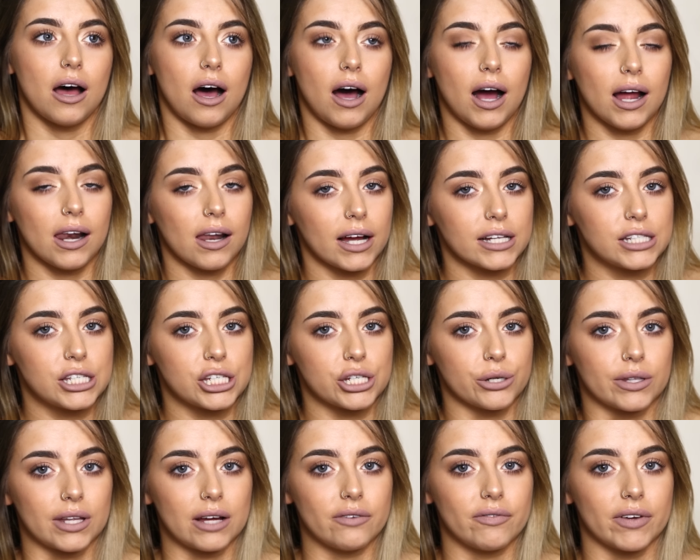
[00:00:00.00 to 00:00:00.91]
I lied
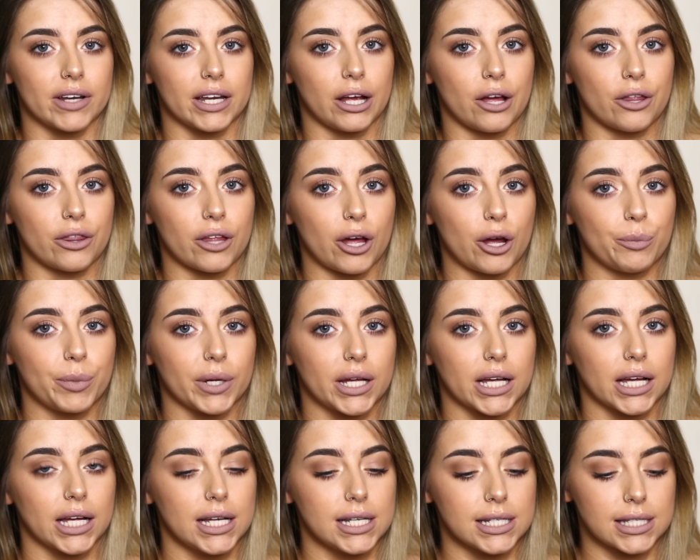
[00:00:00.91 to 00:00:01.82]
to you in that video though,
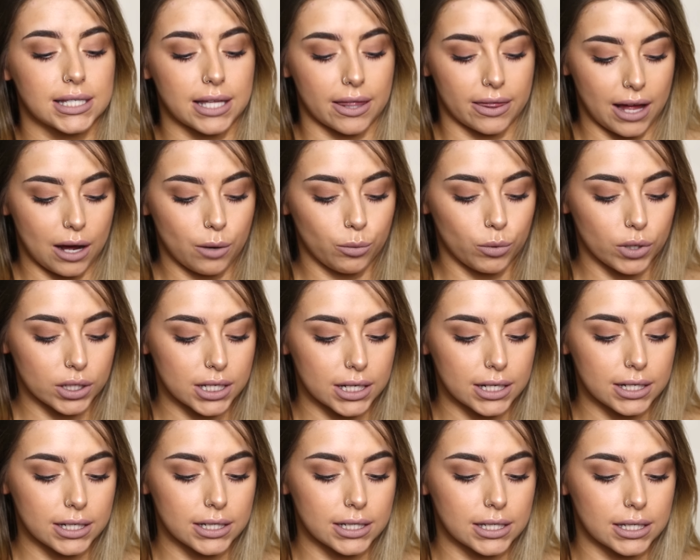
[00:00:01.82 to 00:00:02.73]
because that
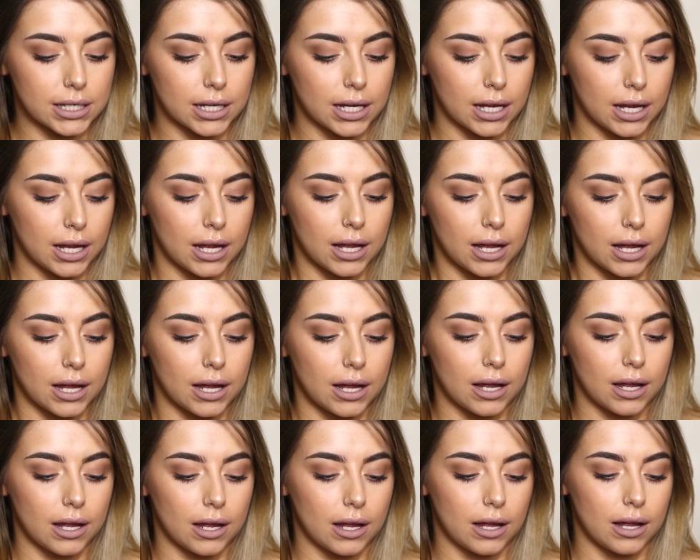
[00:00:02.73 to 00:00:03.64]
wasn't
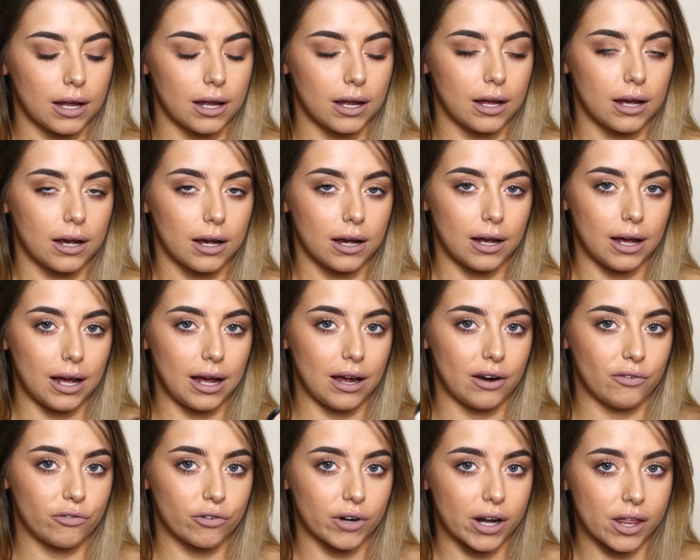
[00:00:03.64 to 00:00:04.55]

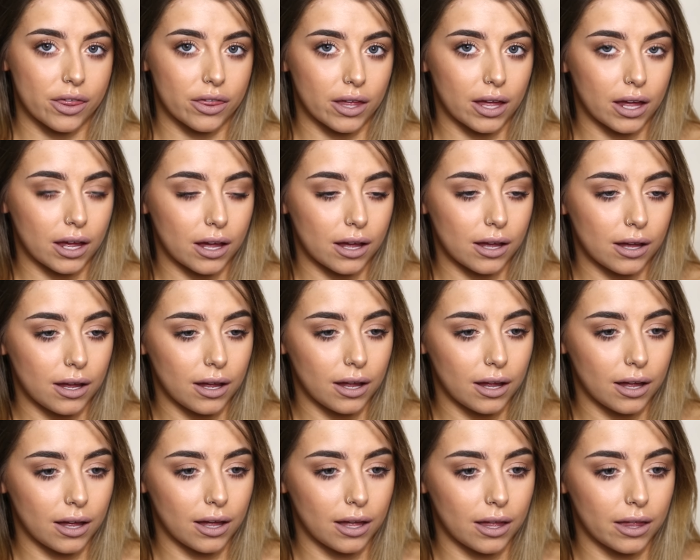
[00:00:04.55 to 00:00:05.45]
everything.
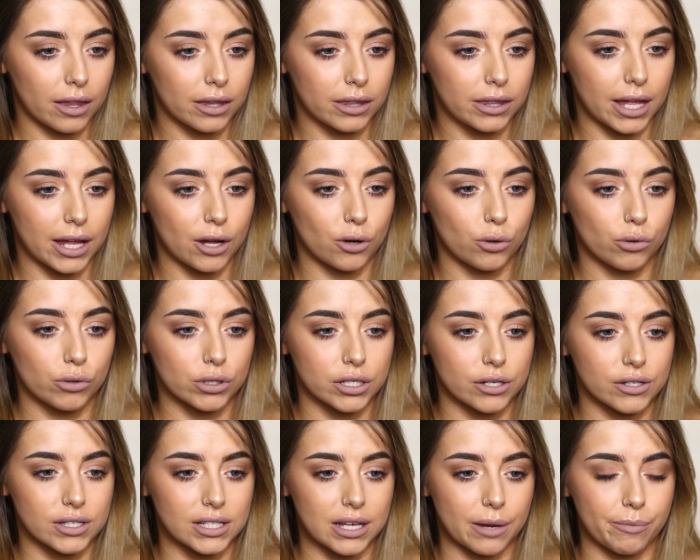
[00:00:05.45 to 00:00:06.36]
They
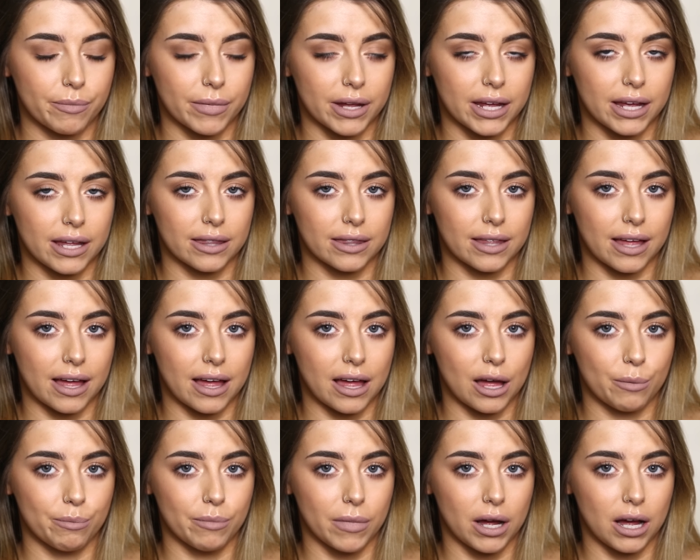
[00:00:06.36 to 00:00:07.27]
also sent me
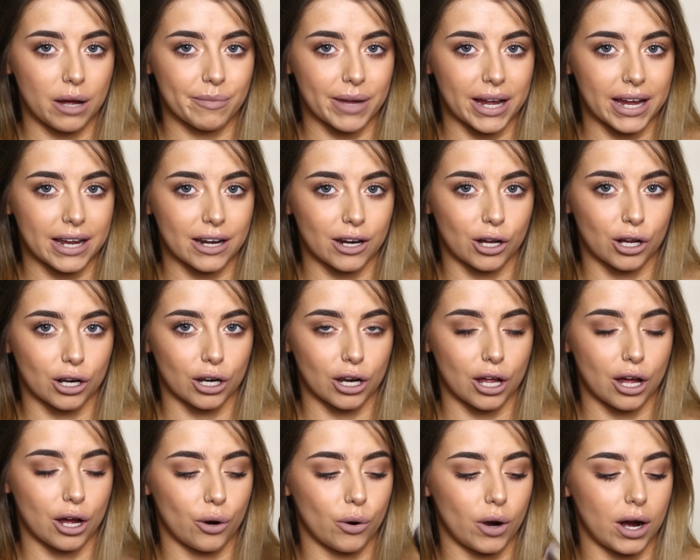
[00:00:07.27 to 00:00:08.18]
their Mermaid
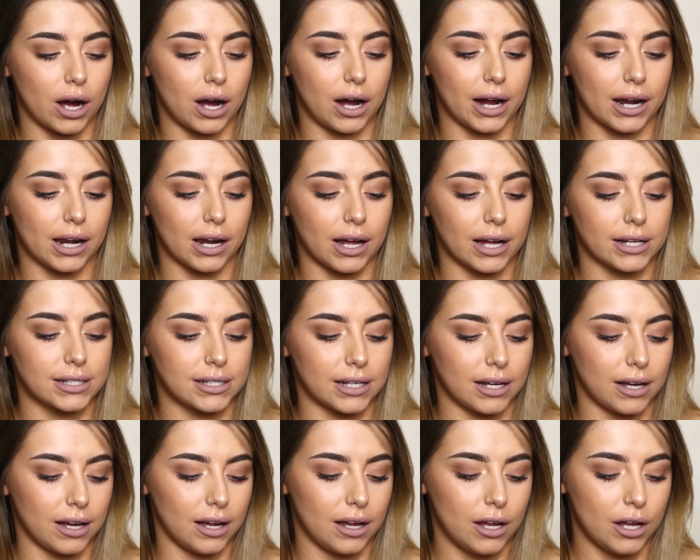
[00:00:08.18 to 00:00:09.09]
Glow
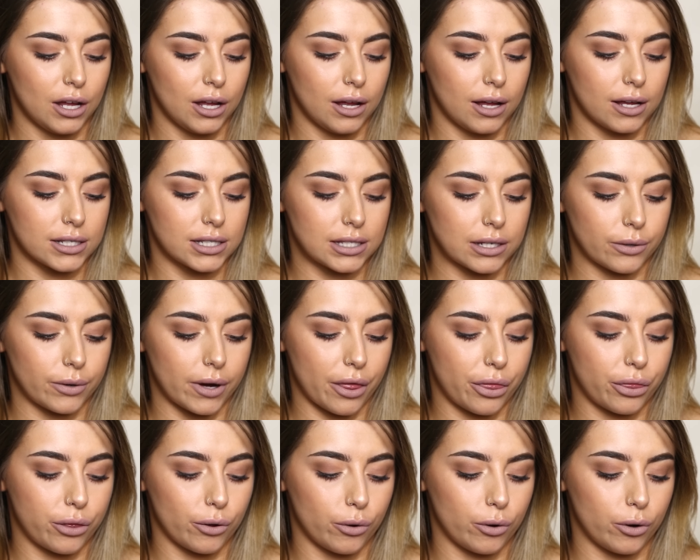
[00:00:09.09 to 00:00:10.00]
highlighter. So
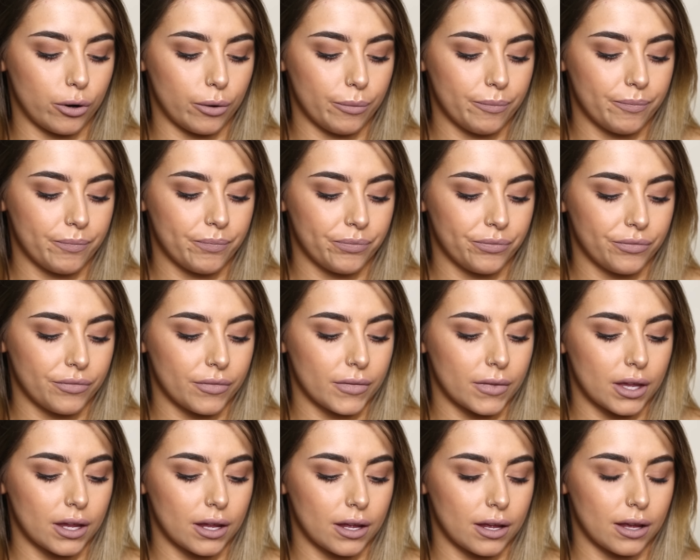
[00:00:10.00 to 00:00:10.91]
I thought,
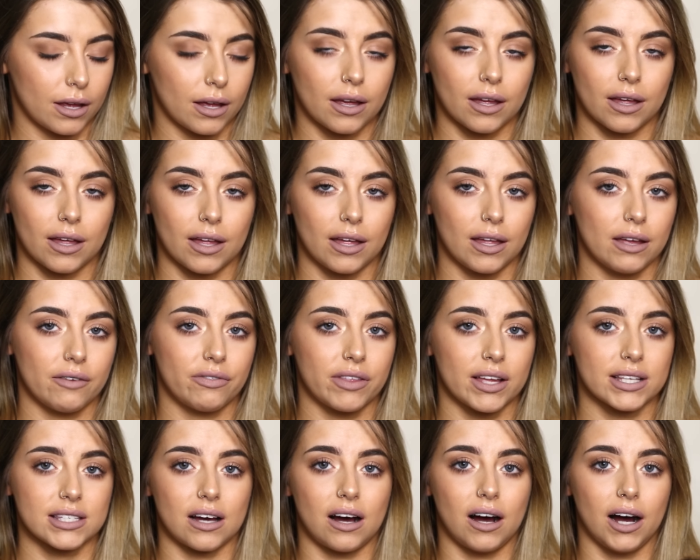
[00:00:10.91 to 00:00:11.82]
if
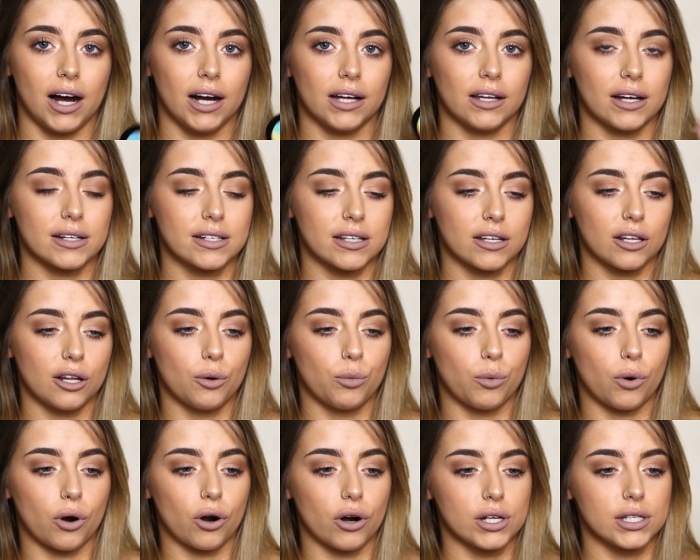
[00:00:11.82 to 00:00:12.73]
there's a highlighter
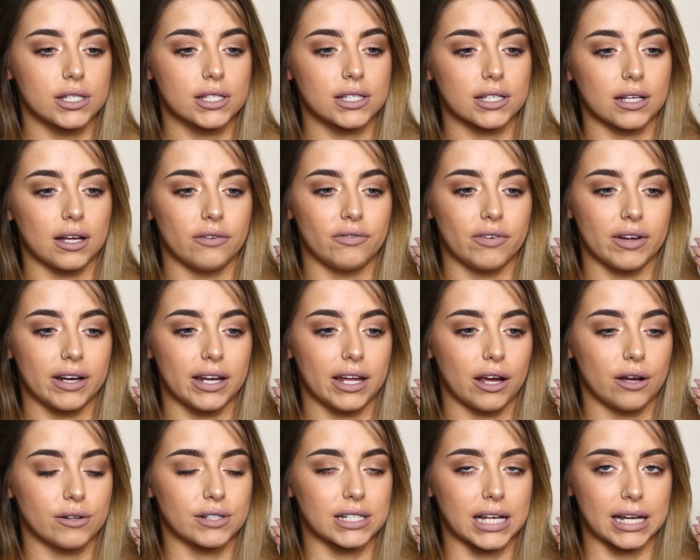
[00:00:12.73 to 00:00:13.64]
that warrants a
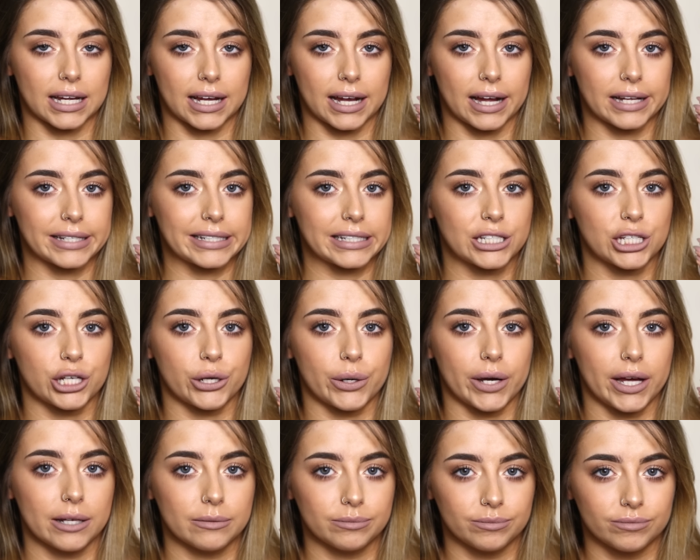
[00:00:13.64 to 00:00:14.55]
video dedicated to
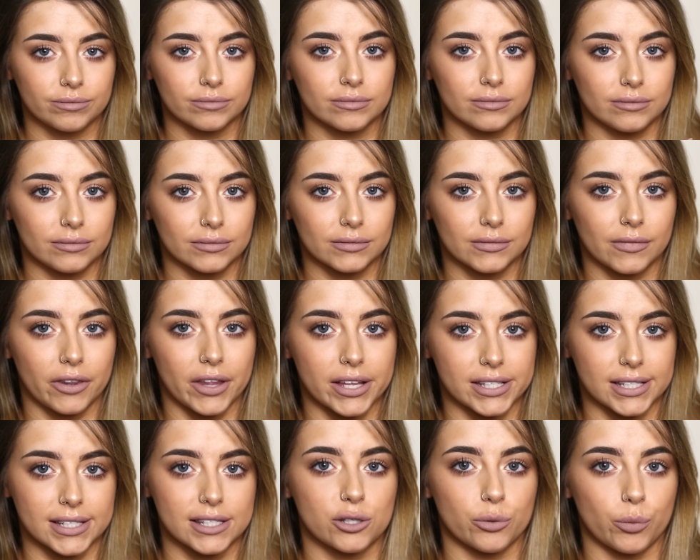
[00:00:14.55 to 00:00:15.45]
it,
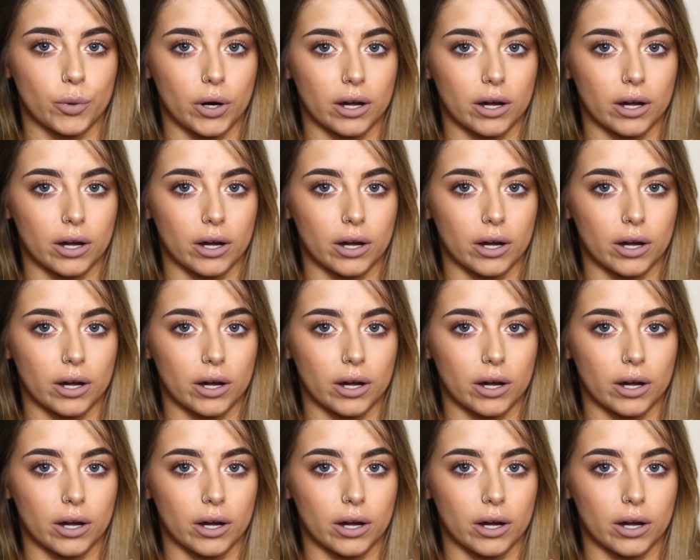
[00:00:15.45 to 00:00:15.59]
this is the